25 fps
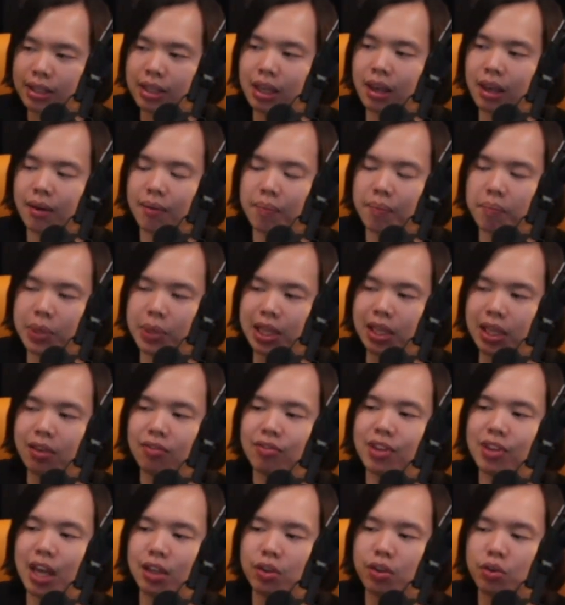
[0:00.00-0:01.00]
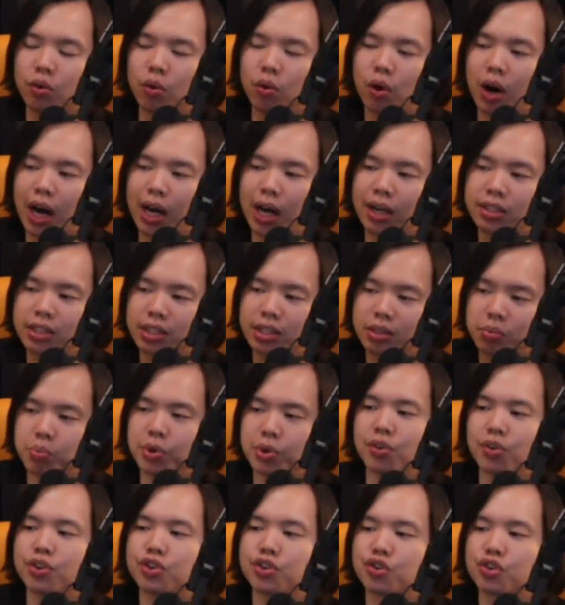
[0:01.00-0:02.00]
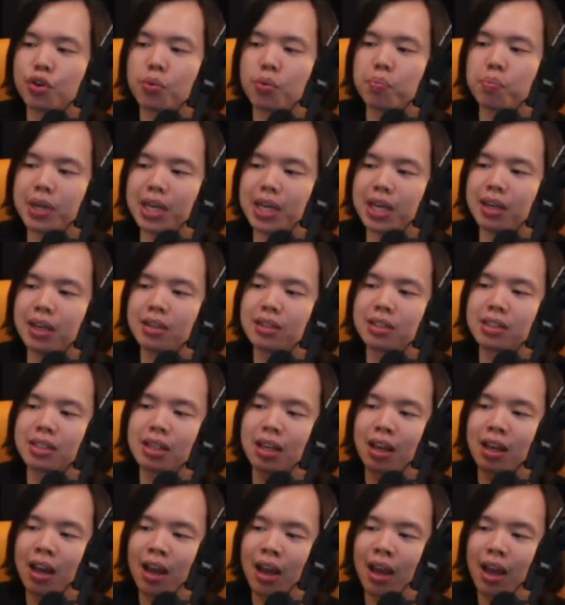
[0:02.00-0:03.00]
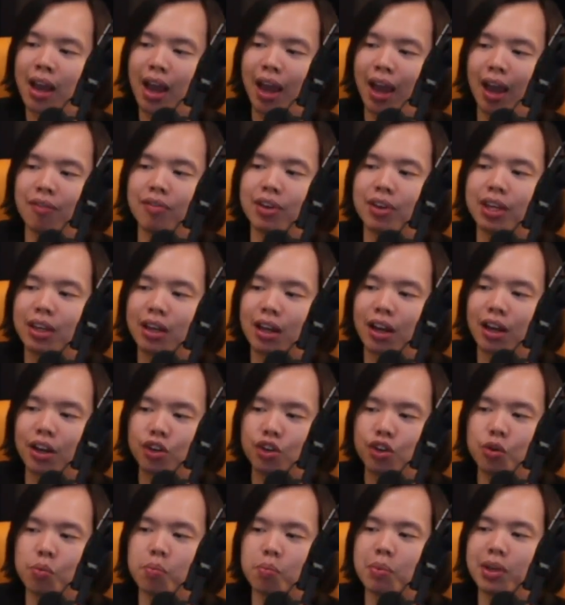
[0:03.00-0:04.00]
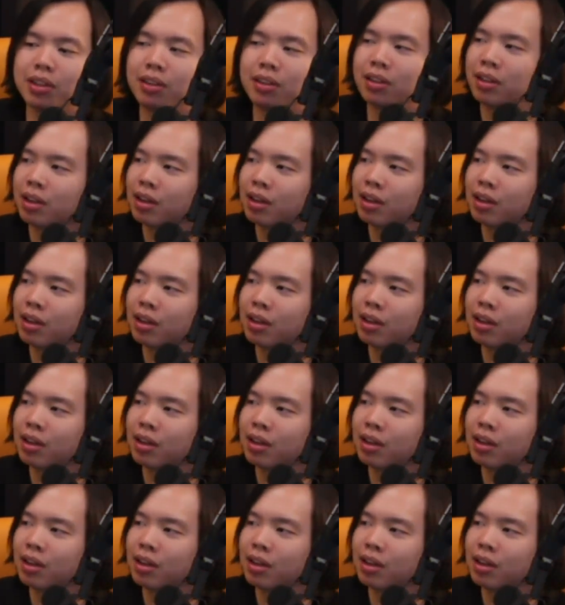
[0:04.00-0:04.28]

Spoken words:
believe that you are spiritual beings having a human